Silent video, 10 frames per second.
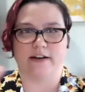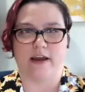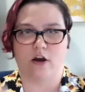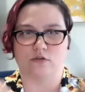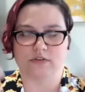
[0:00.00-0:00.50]

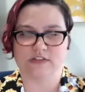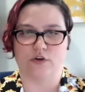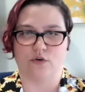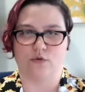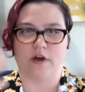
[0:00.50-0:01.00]
out
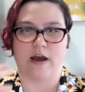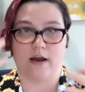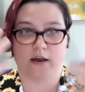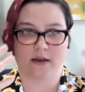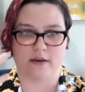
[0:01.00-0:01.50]
so the
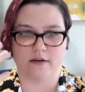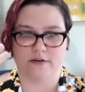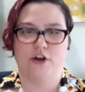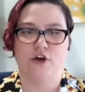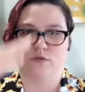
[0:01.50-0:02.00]
eye
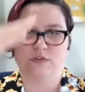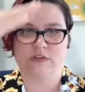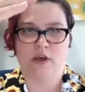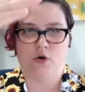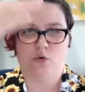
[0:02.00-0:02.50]
knows
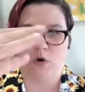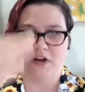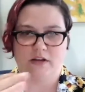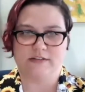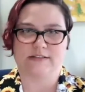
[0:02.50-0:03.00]

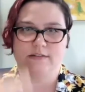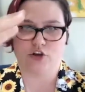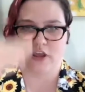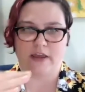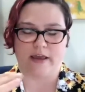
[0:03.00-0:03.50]
what it's
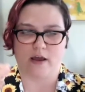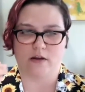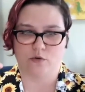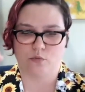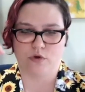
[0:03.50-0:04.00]
looking at
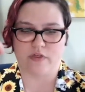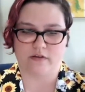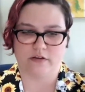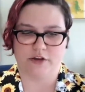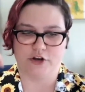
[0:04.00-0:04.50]
with,
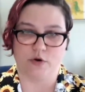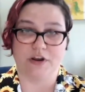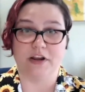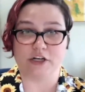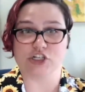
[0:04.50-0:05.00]

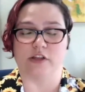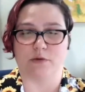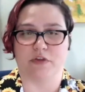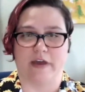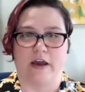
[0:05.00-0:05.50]
initially,
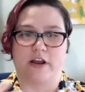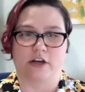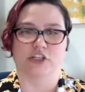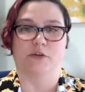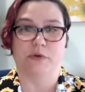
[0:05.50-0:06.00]
without
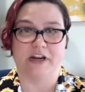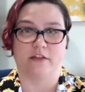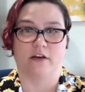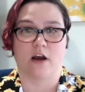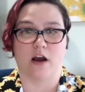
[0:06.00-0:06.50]
actually reading
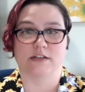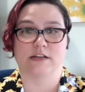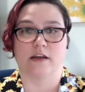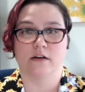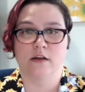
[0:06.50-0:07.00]
the
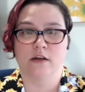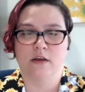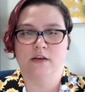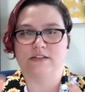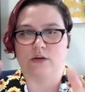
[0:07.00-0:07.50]
content.
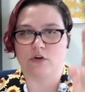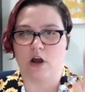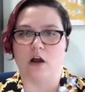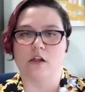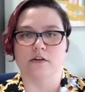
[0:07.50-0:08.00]
So
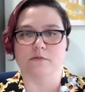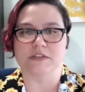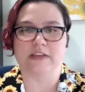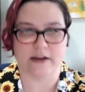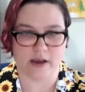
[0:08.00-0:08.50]
columns
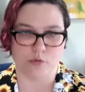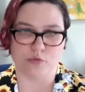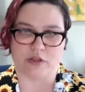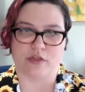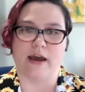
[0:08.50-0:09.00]
can help
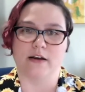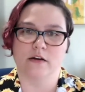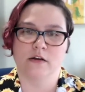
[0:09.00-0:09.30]
with that.